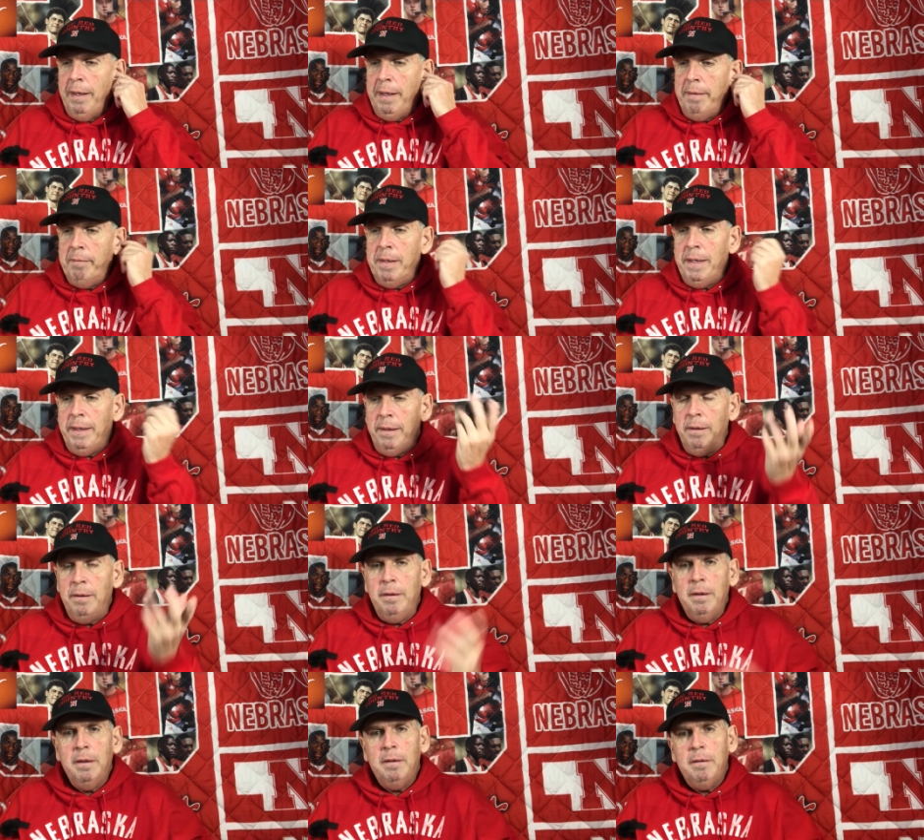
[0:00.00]

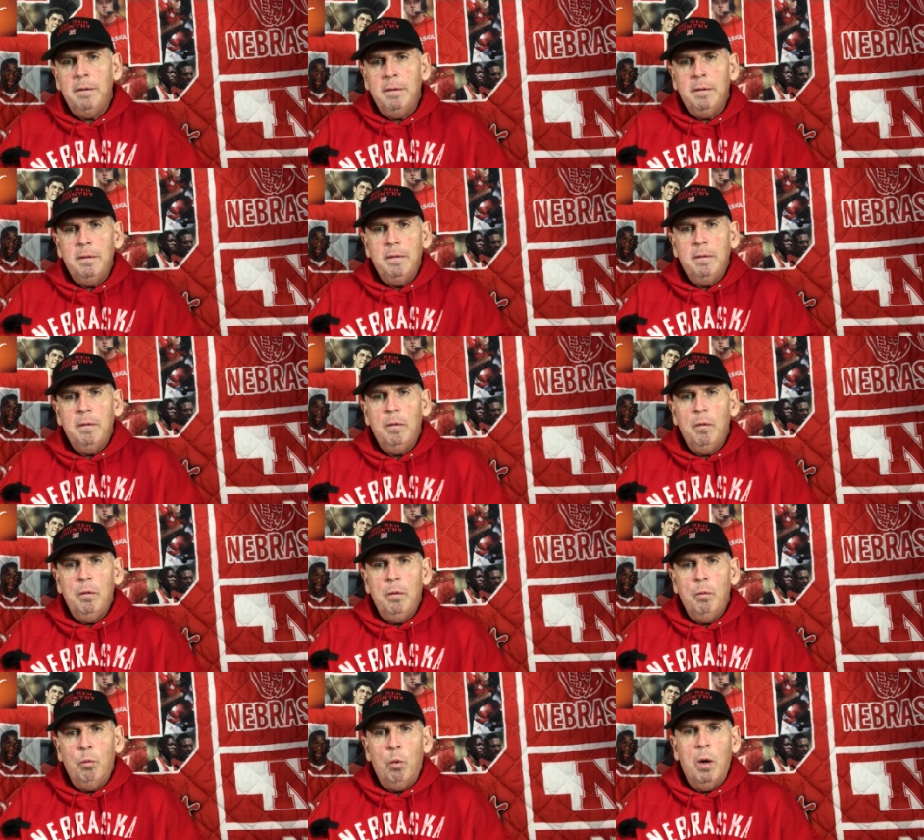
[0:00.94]
leaving
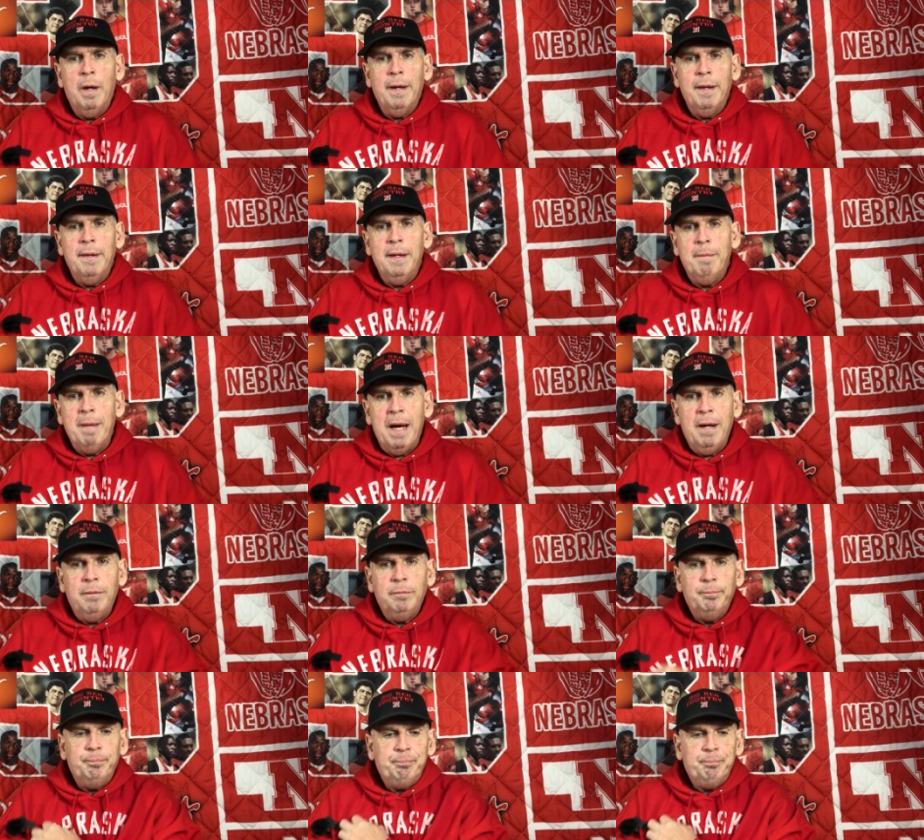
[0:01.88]
one of them out.